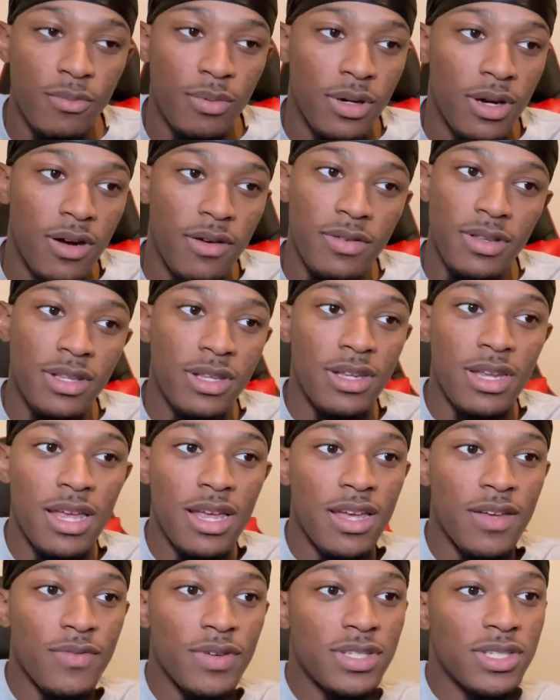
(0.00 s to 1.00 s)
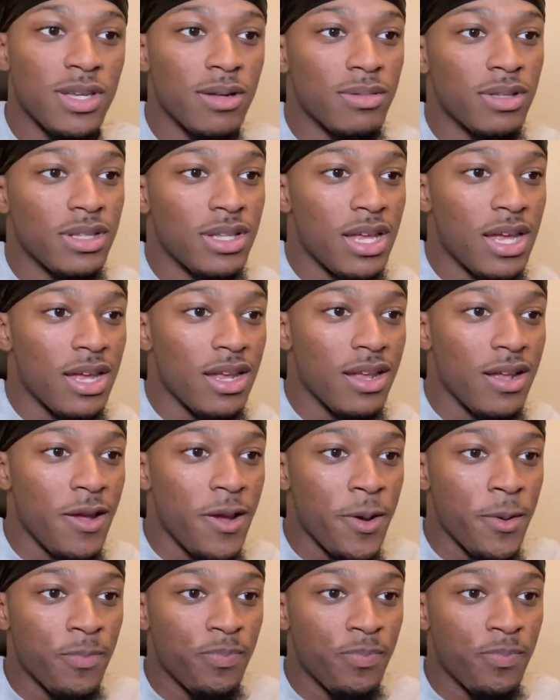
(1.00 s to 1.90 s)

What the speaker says: But other than that, if it's something that,